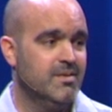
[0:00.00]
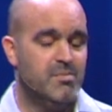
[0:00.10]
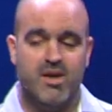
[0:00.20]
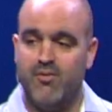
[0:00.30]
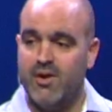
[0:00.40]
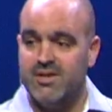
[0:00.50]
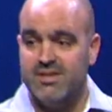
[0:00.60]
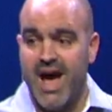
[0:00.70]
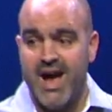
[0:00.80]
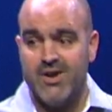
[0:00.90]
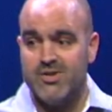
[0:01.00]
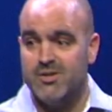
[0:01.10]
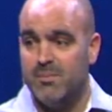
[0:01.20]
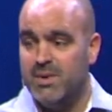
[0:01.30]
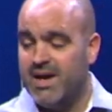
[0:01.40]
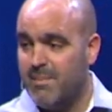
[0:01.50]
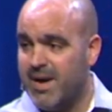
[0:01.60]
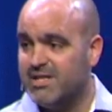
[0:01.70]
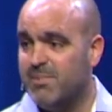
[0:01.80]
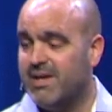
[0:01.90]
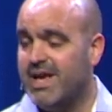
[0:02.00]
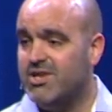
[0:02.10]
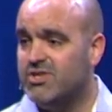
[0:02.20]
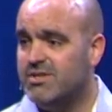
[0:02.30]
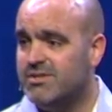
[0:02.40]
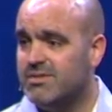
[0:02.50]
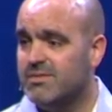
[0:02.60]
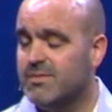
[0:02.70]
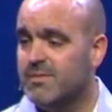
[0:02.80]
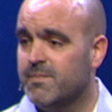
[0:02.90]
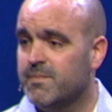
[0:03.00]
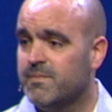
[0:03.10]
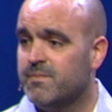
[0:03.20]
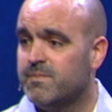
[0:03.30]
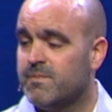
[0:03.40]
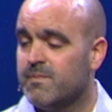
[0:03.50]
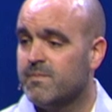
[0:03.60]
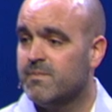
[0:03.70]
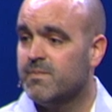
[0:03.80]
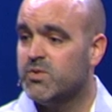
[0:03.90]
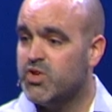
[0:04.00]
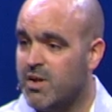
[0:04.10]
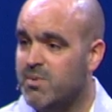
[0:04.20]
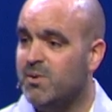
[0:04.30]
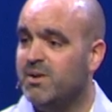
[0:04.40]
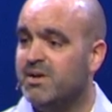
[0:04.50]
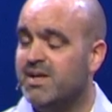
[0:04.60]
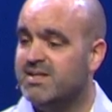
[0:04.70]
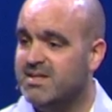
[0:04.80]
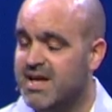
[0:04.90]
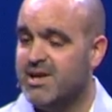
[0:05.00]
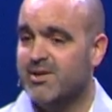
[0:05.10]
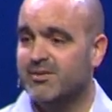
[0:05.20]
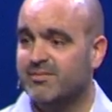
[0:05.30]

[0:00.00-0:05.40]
But if our desires become expectations, trouble is near.